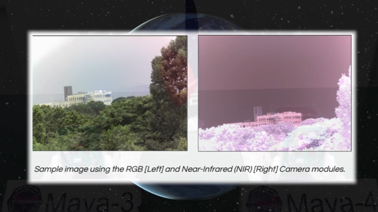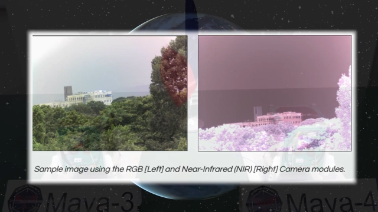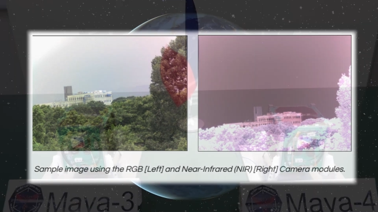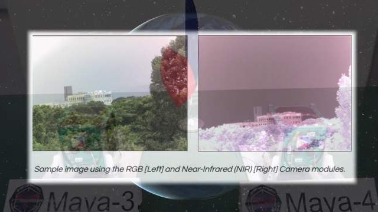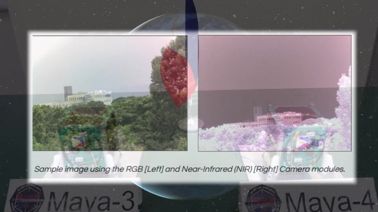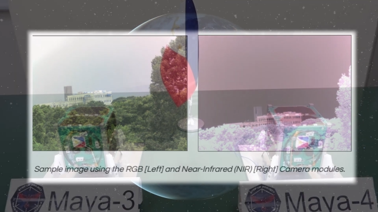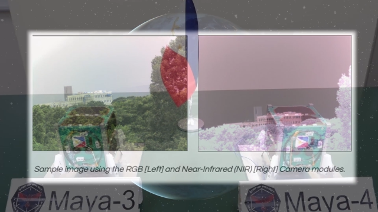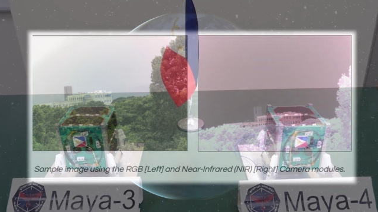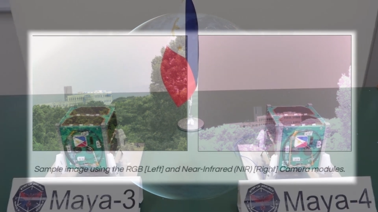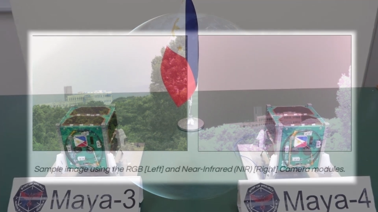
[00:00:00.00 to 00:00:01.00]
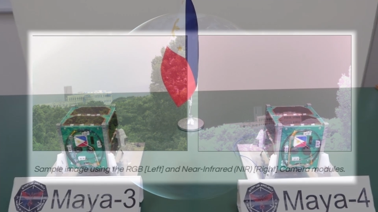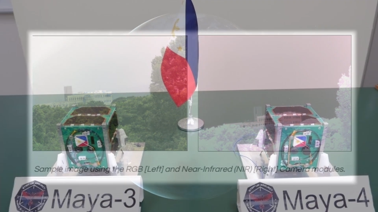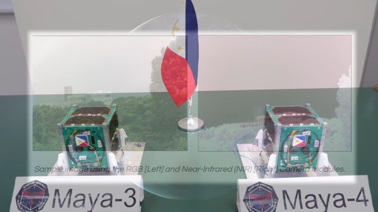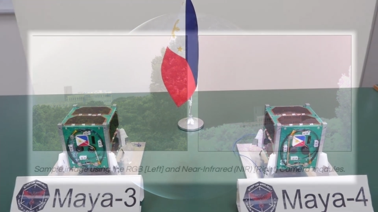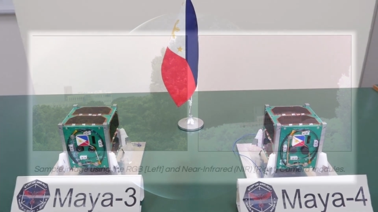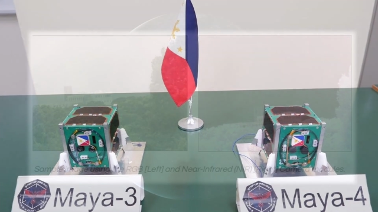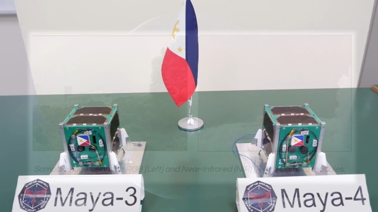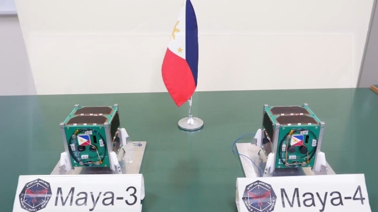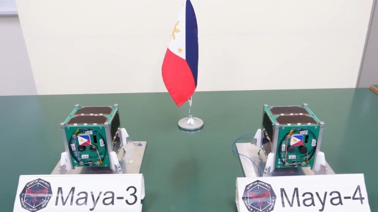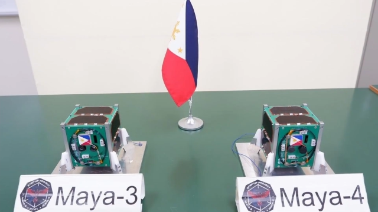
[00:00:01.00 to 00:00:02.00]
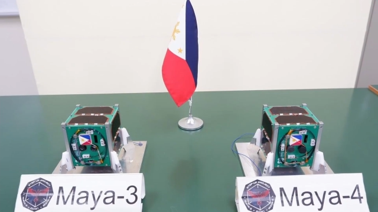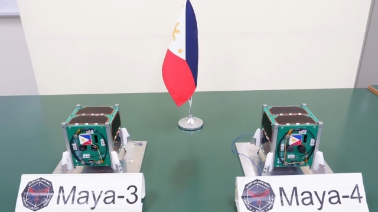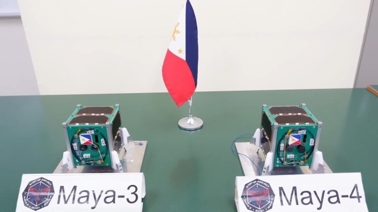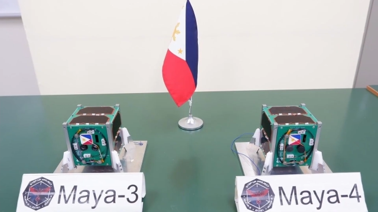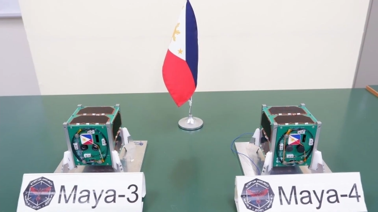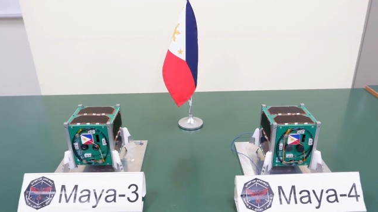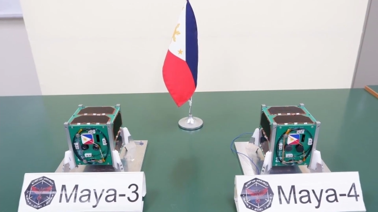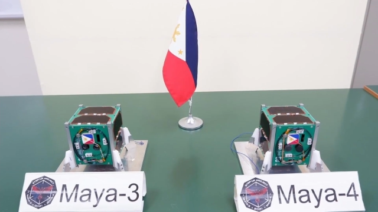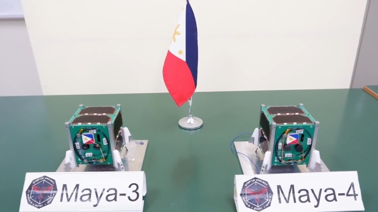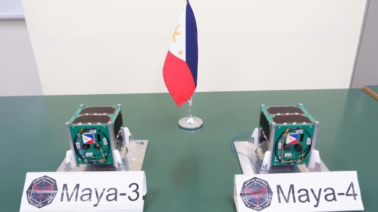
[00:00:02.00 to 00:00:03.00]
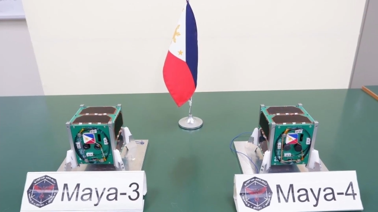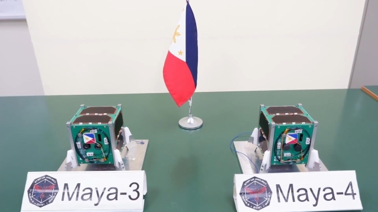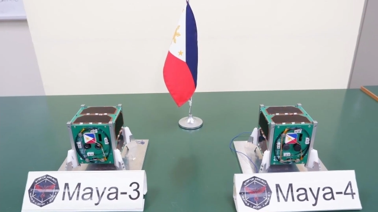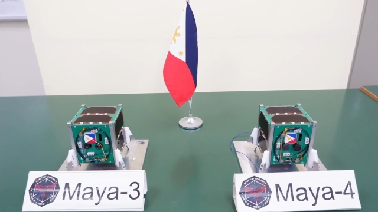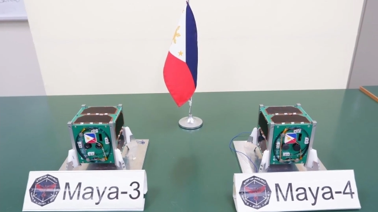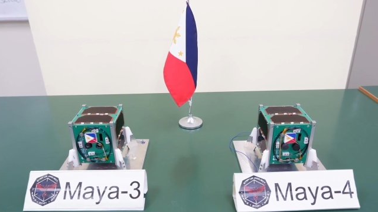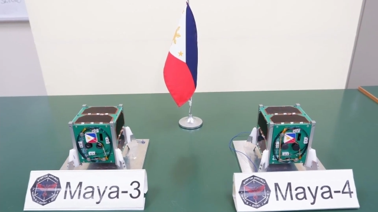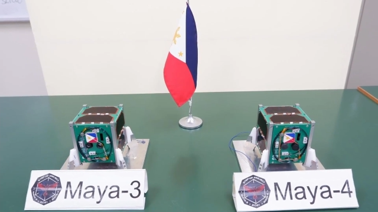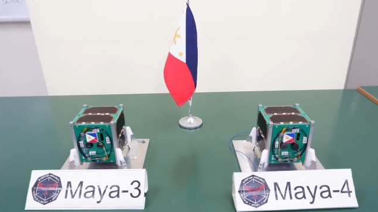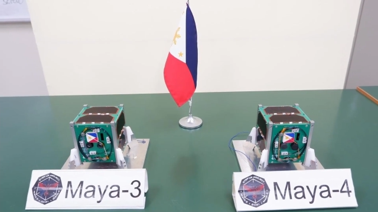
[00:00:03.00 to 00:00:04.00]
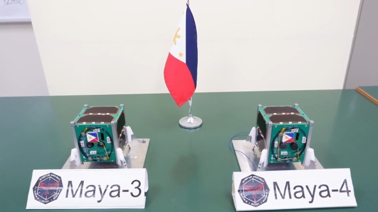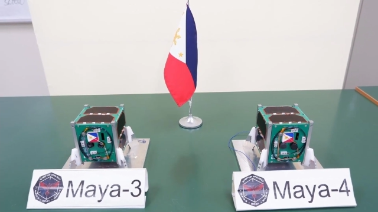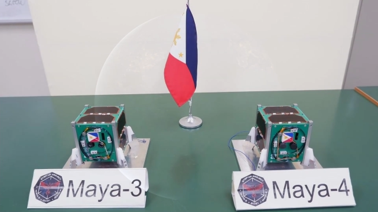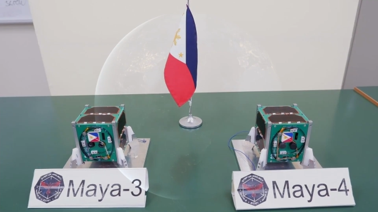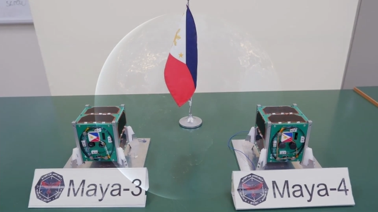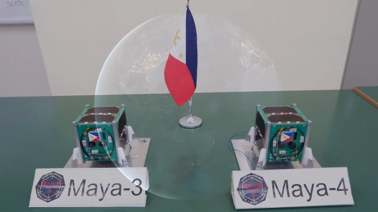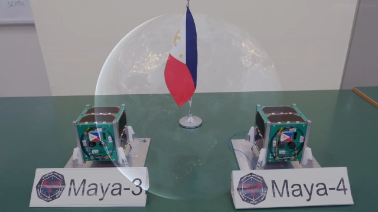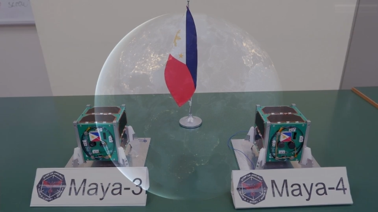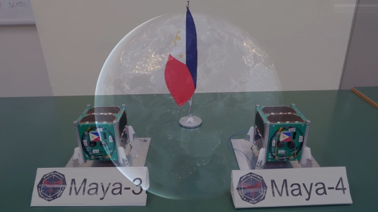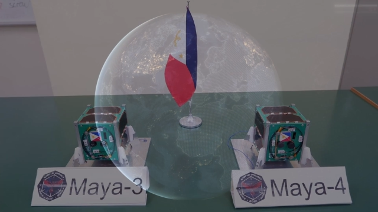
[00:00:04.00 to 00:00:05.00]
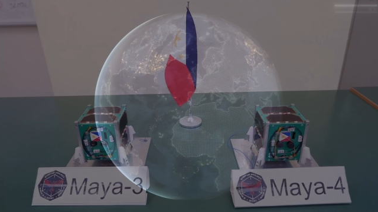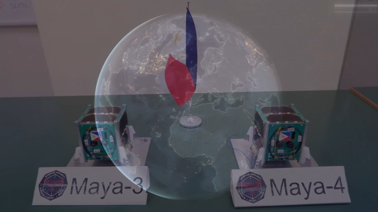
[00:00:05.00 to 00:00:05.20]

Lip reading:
(no speaker visible)